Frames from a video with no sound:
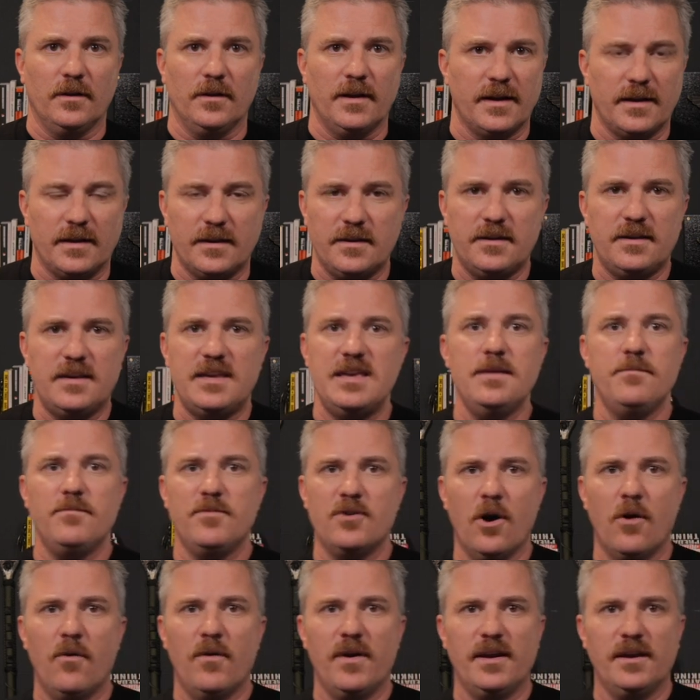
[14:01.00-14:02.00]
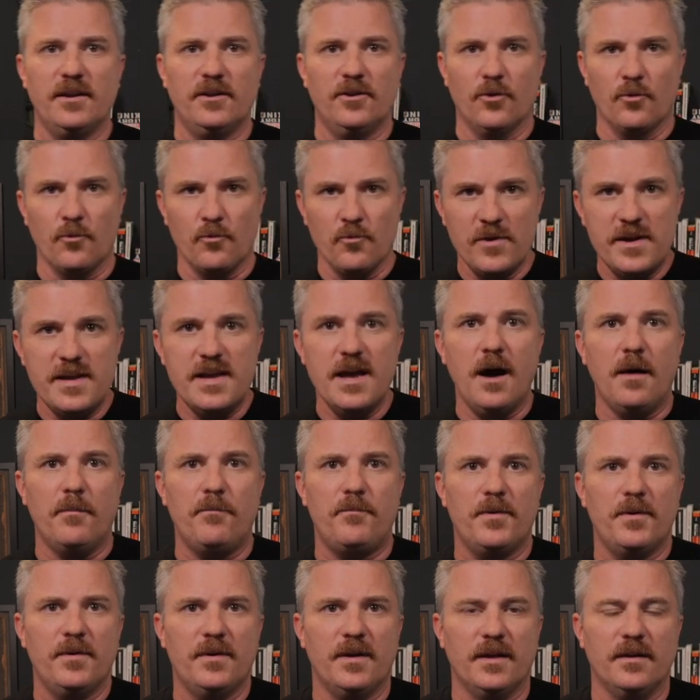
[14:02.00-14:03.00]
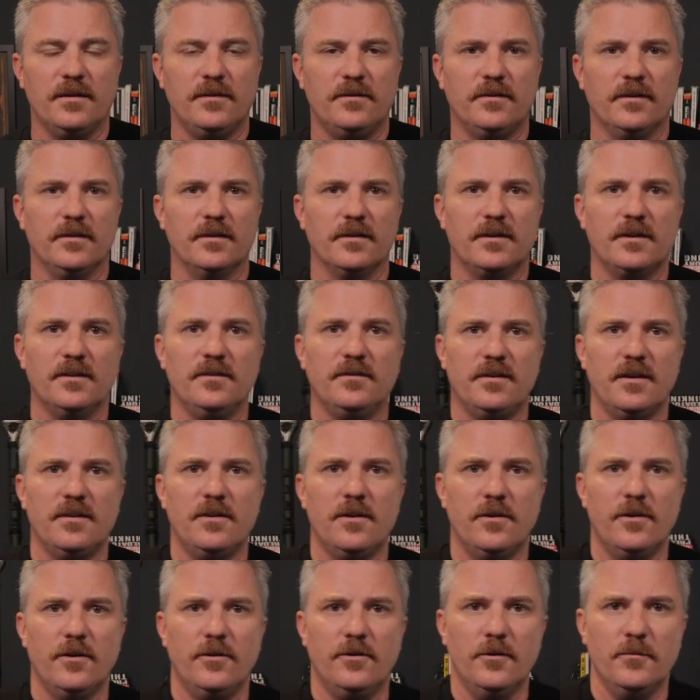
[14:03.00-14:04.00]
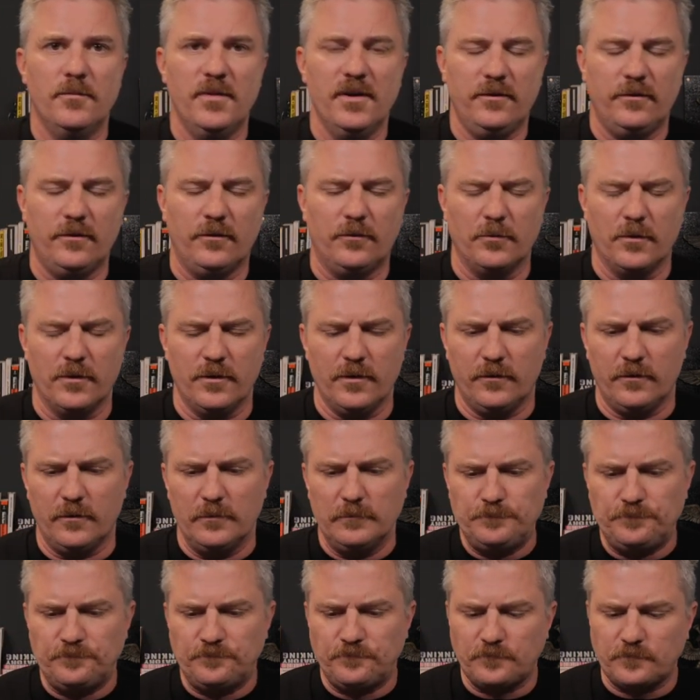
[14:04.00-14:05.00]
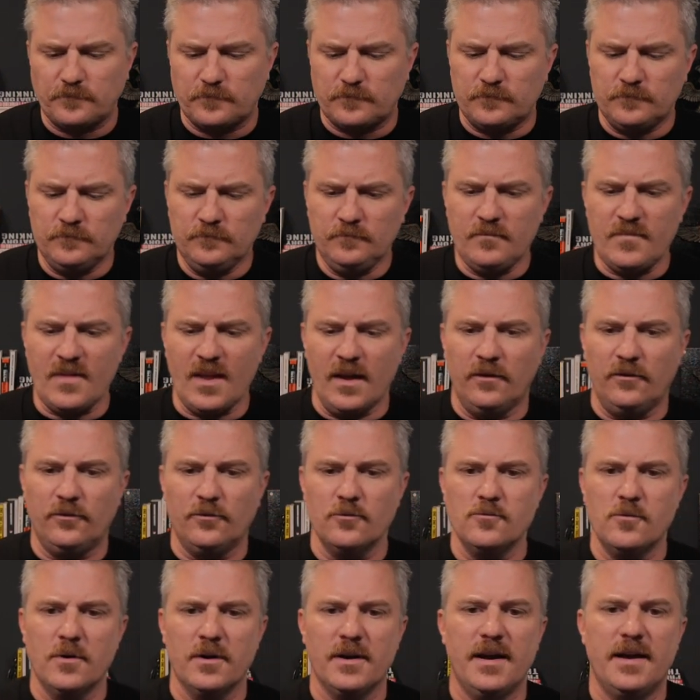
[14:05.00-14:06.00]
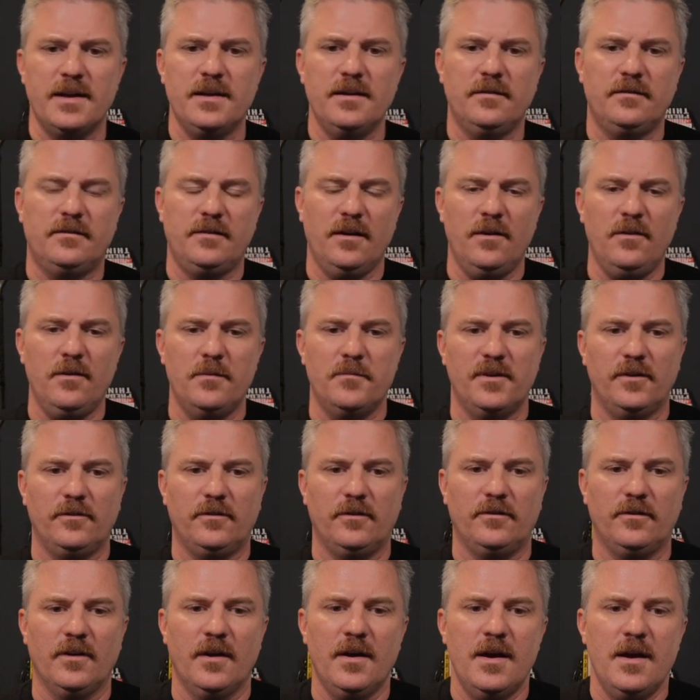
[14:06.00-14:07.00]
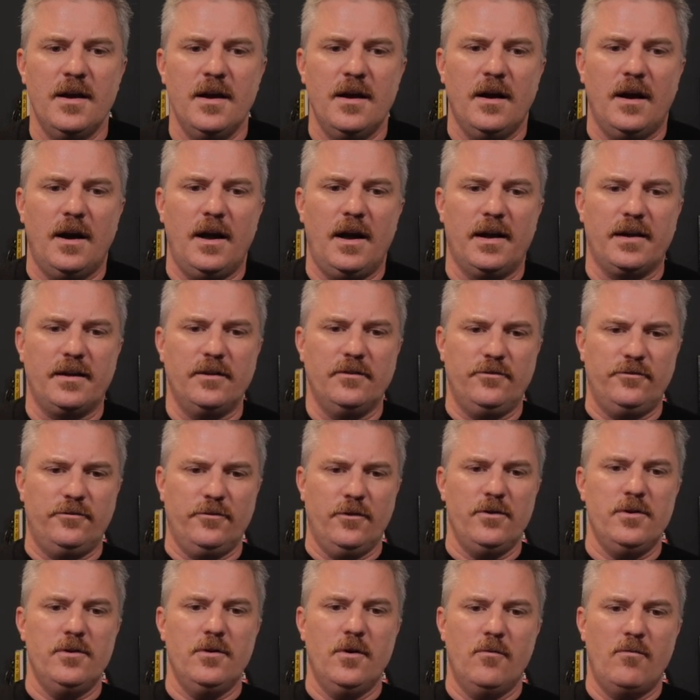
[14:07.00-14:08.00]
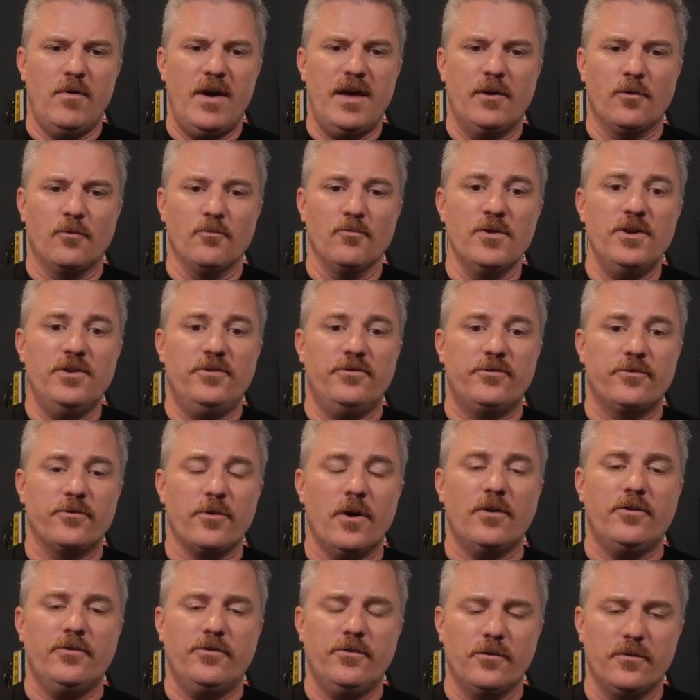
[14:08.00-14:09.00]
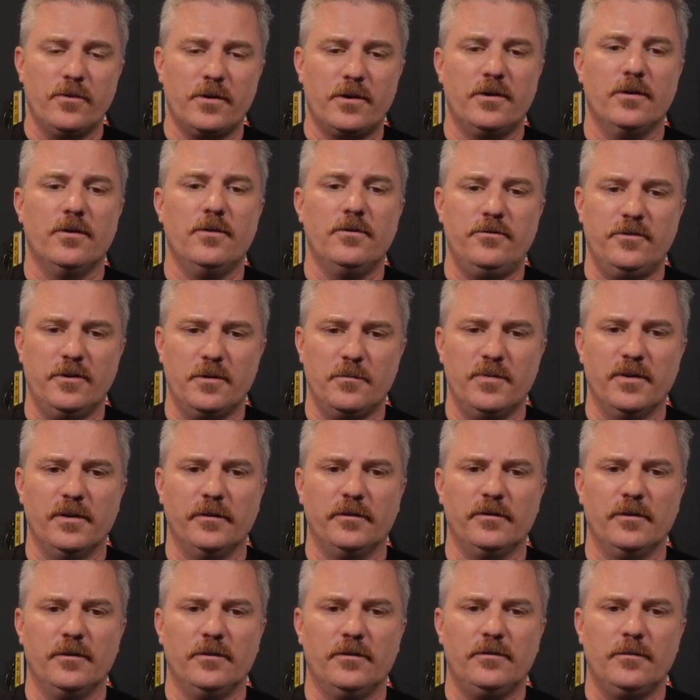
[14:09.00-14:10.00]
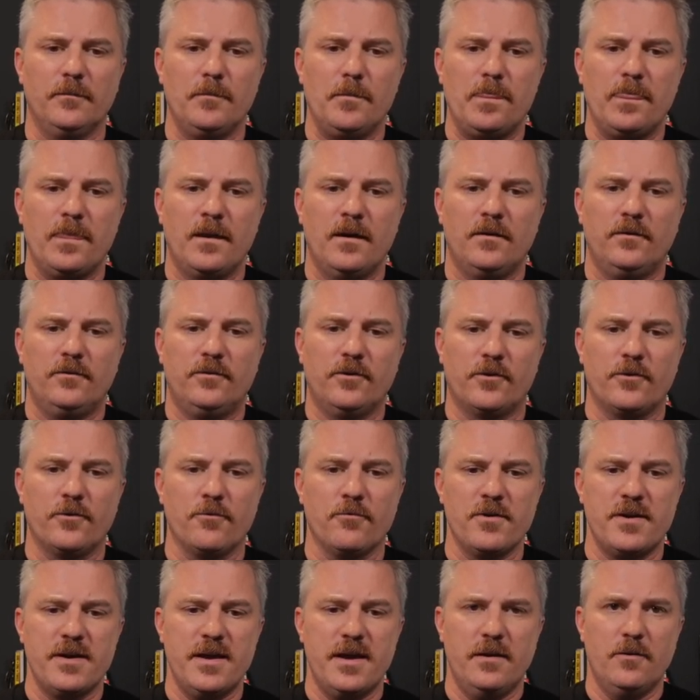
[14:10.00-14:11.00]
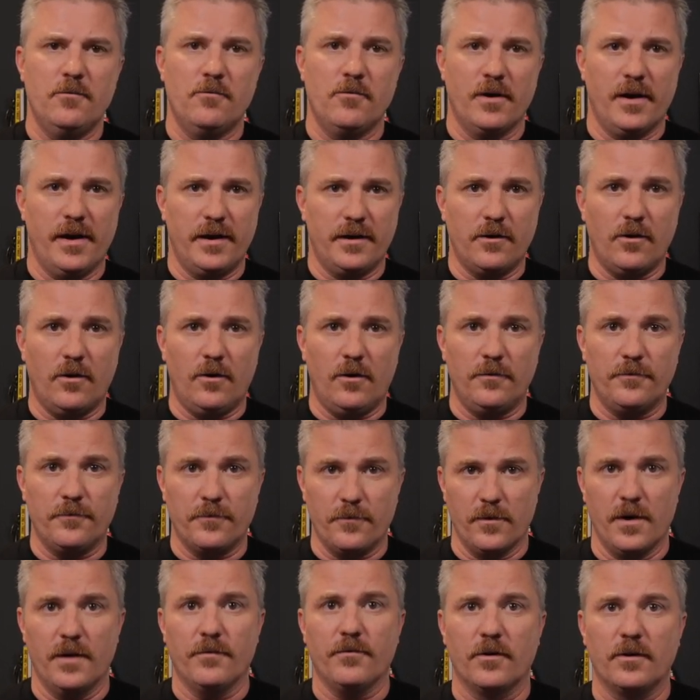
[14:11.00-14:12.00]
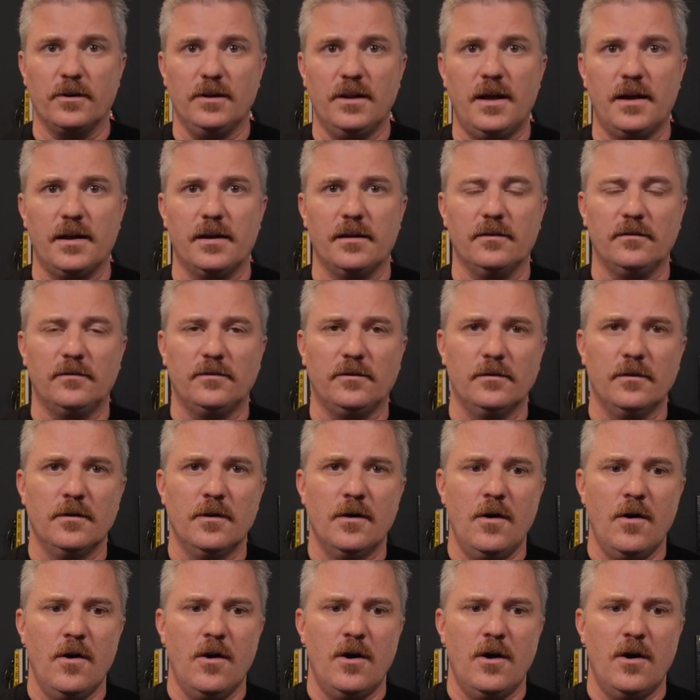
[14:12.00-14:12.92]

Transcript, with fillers: to like keep going and to re-up and to continue to do business with us. And so what I tell them is is I can show you a way to restructure the coaching business to create what I call forever clients,